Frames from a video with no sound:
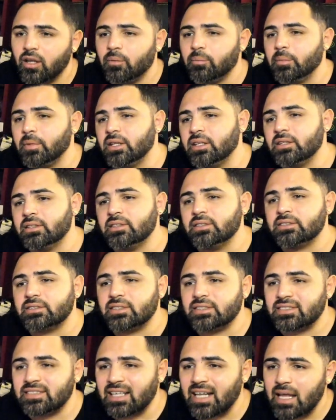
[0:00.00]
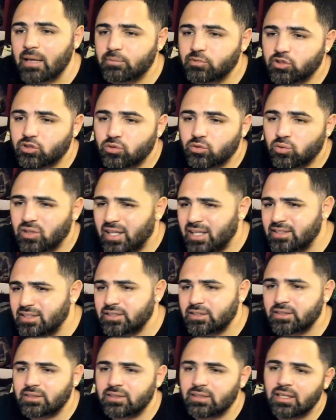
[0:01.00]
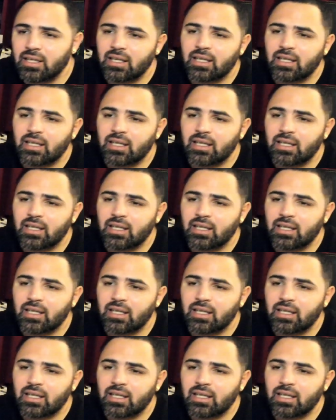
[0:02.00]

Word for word: Millyz is an absolute legend.